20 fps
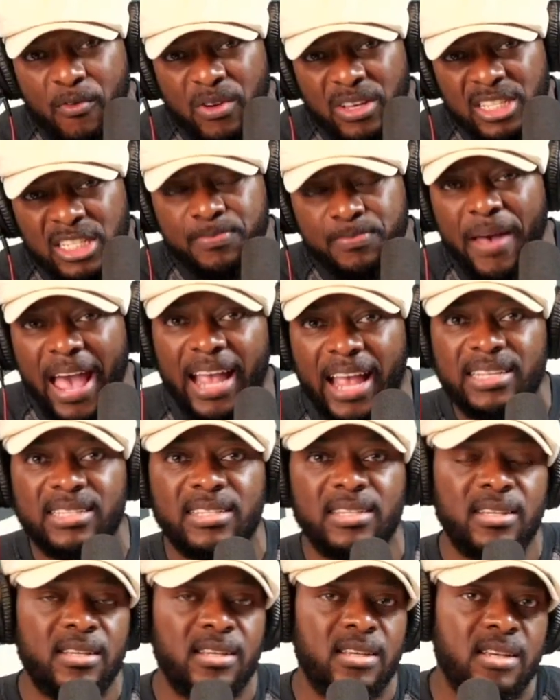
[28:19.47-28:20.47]
type of
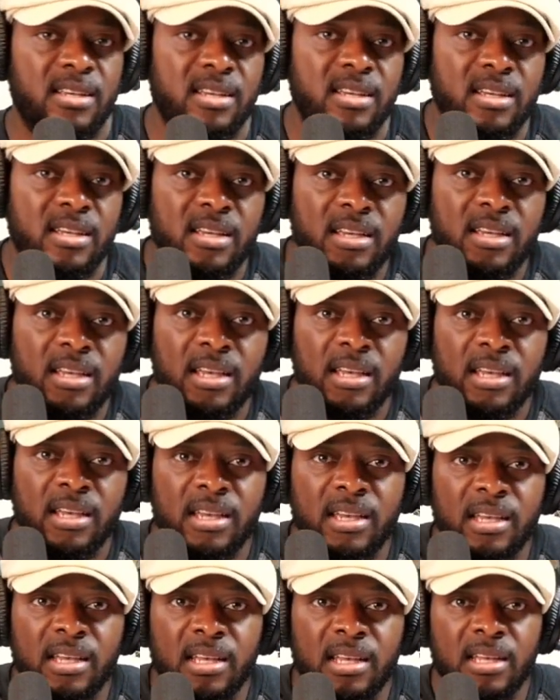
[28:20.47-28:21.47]
respect
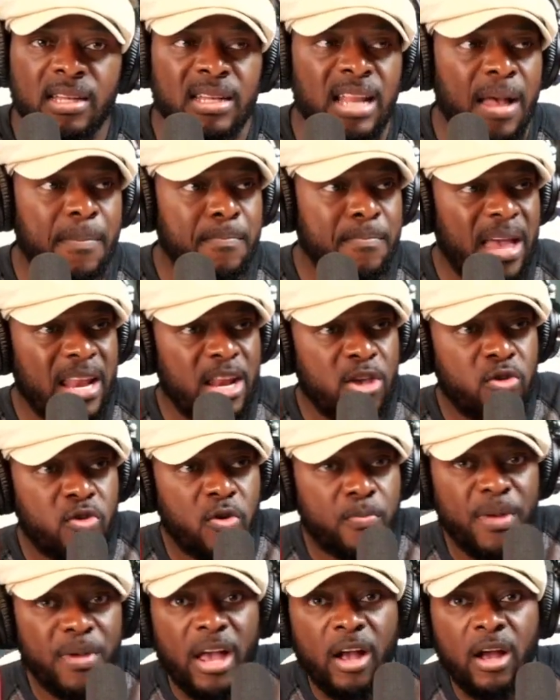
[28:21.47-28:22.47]
that many
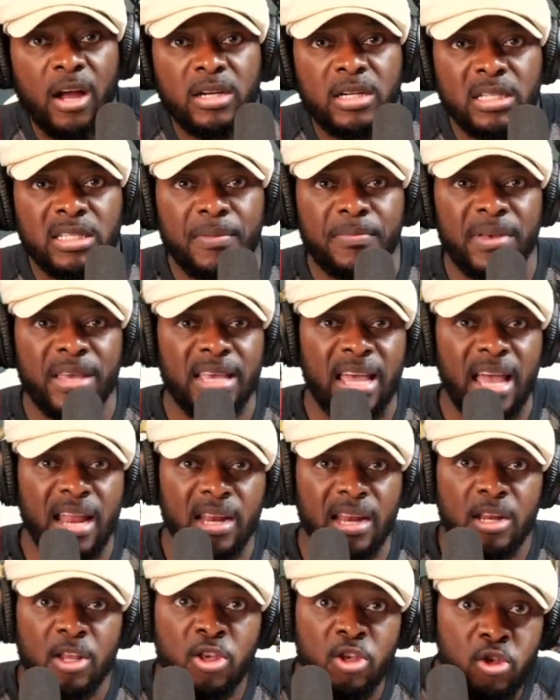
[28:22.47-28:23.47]
European countries have been
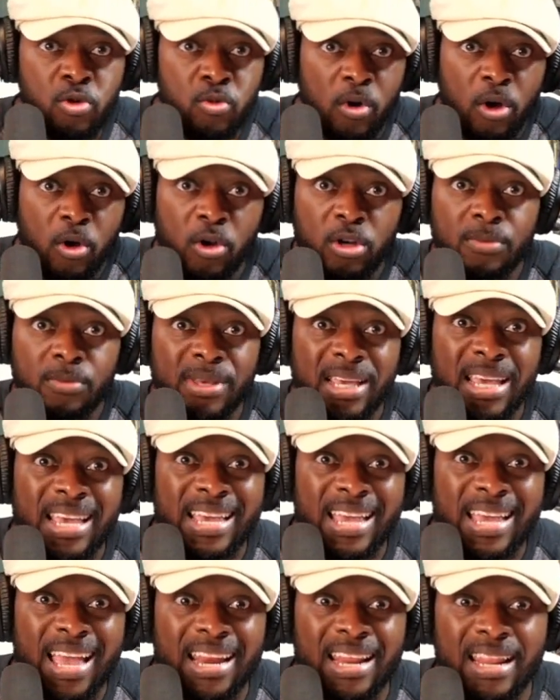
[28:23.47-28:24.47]
getting. You are going to
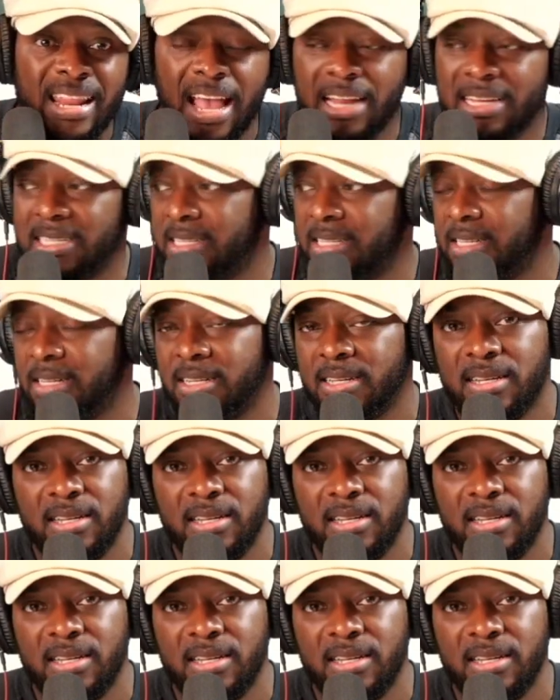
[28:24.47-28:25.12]
begin getting that.